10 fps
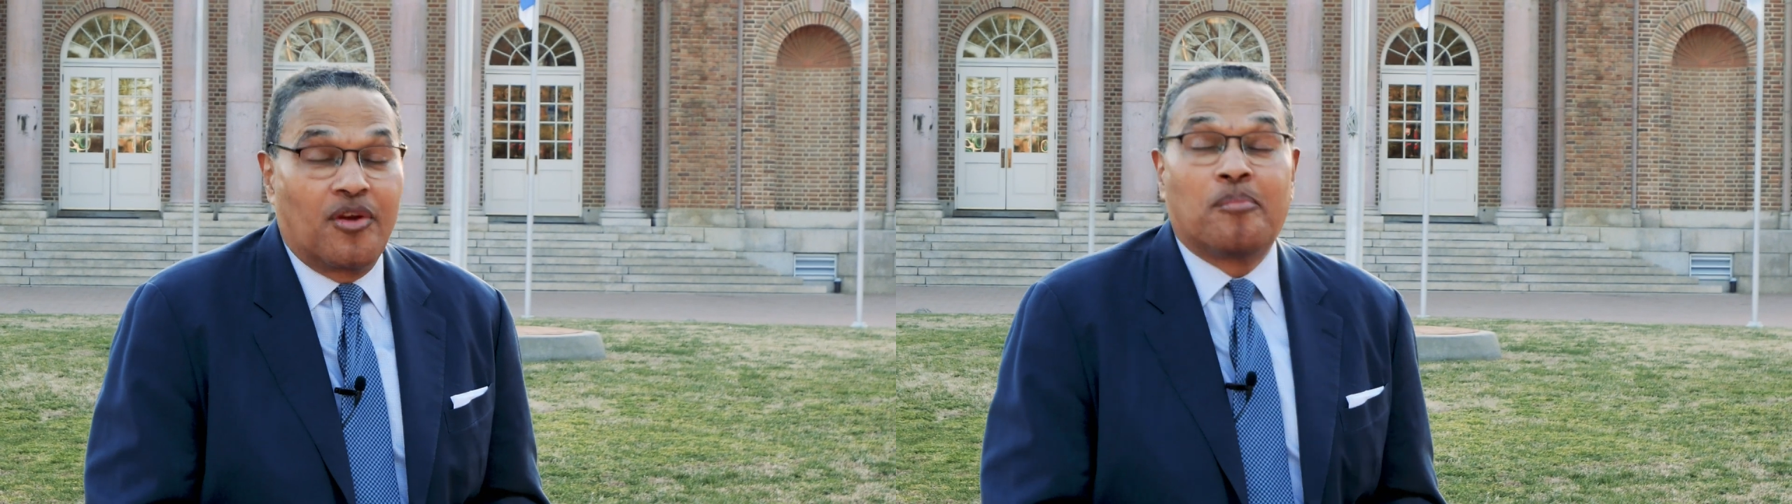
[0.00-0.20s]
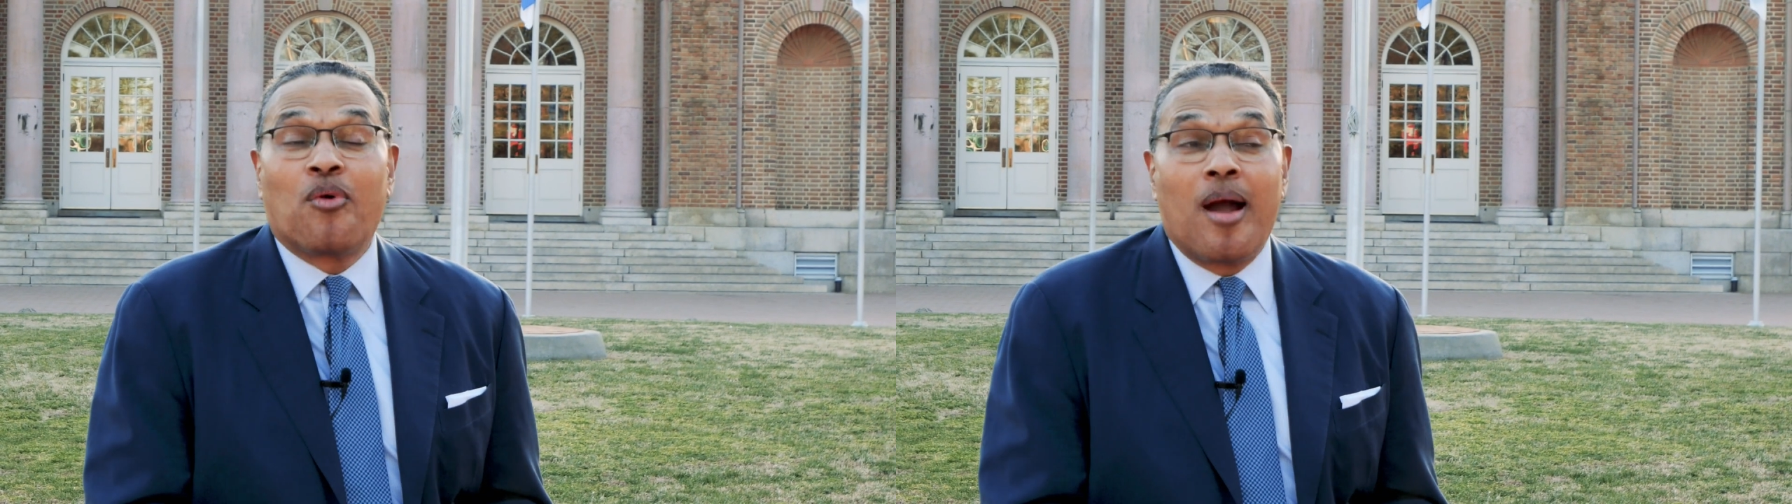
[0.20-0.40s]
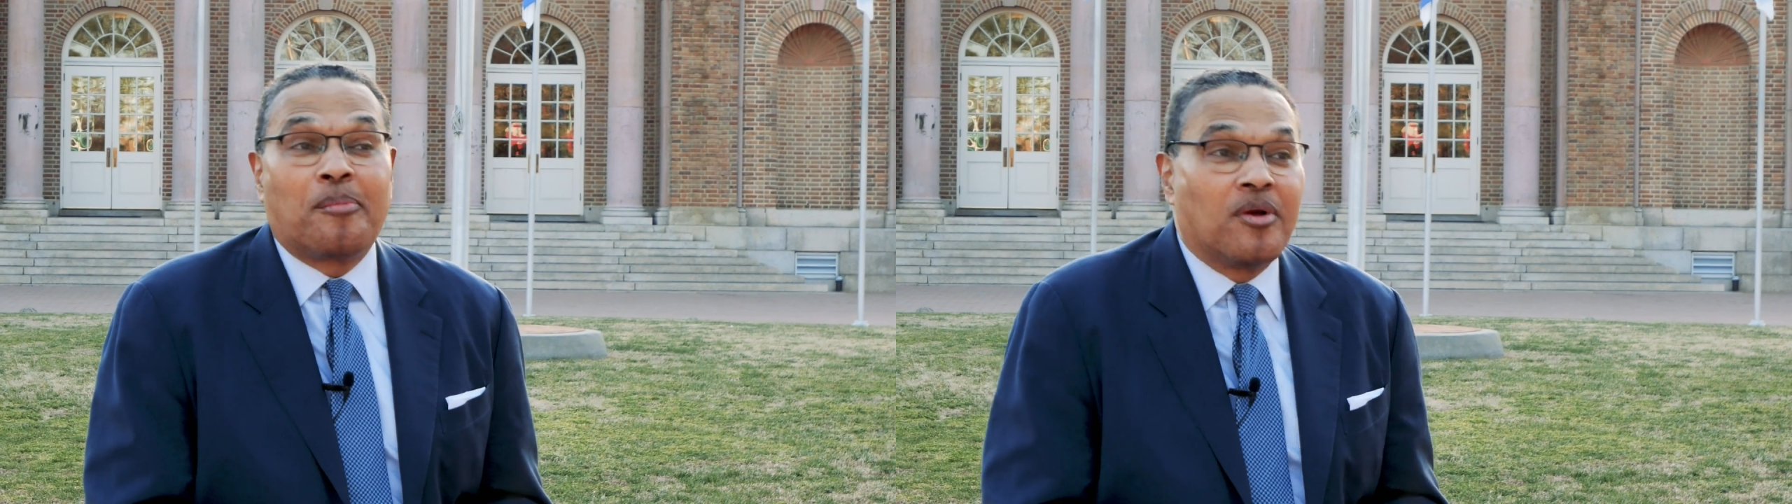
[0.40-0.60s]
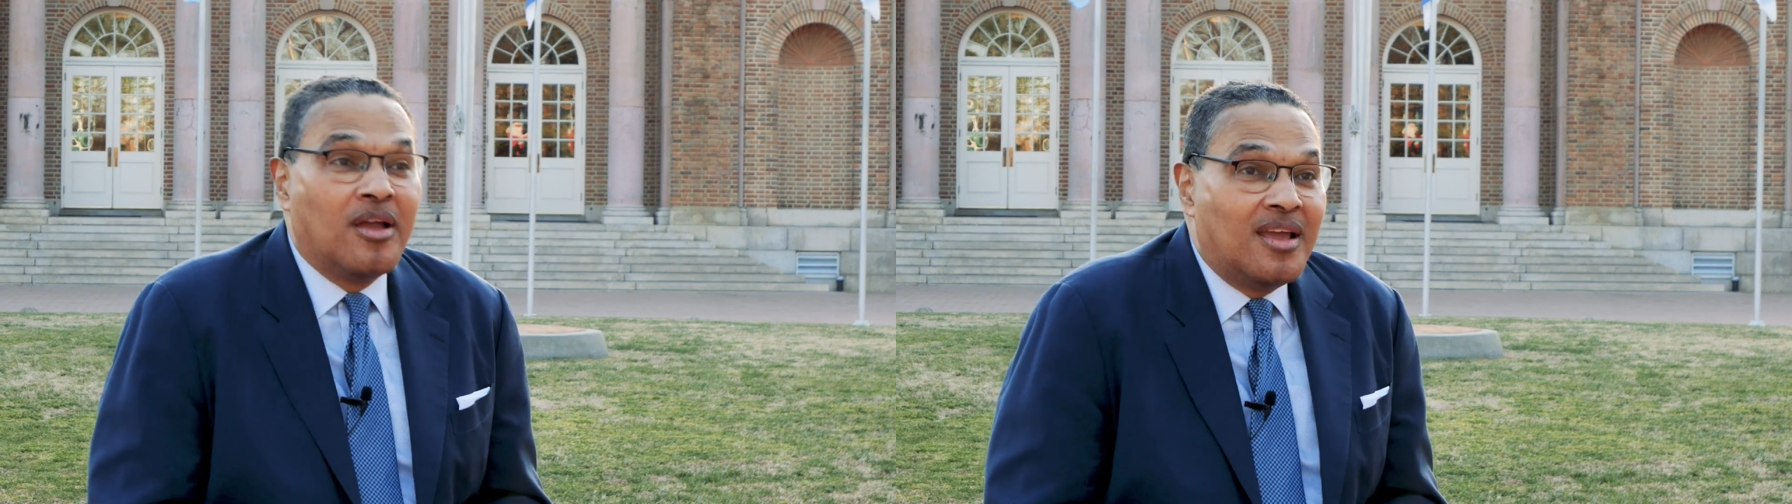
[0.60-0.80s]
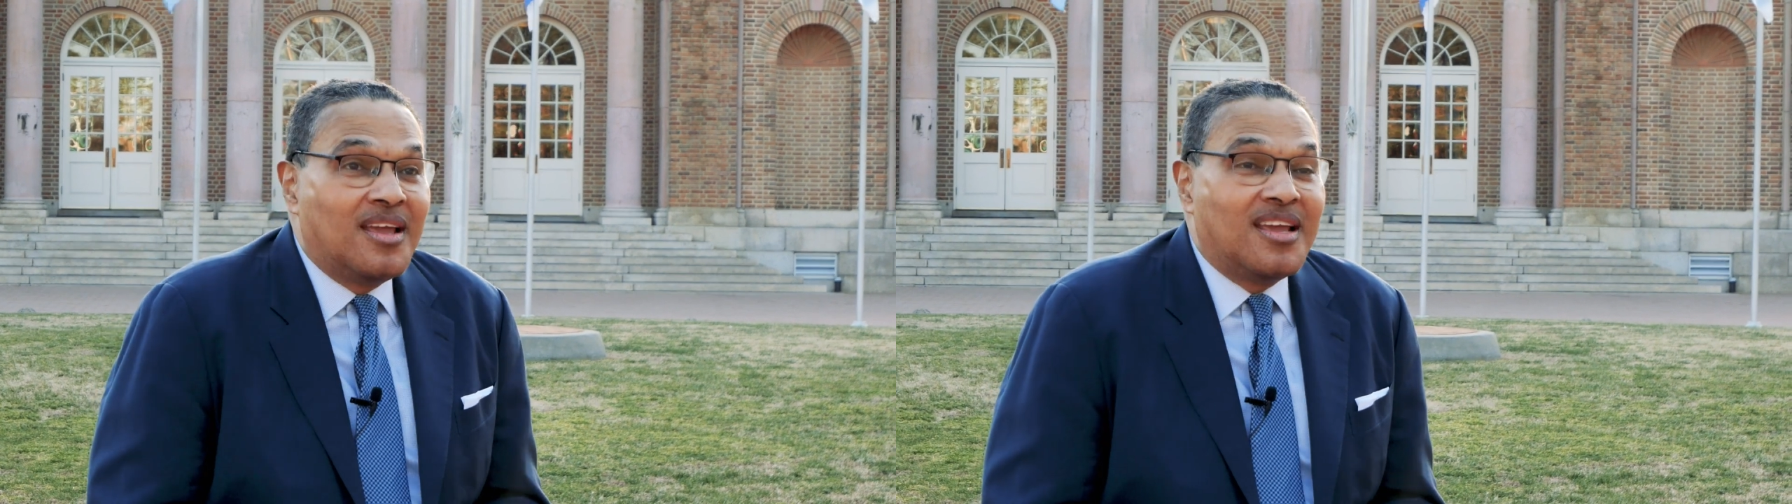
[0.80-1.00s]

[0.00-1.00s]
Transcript: very proper.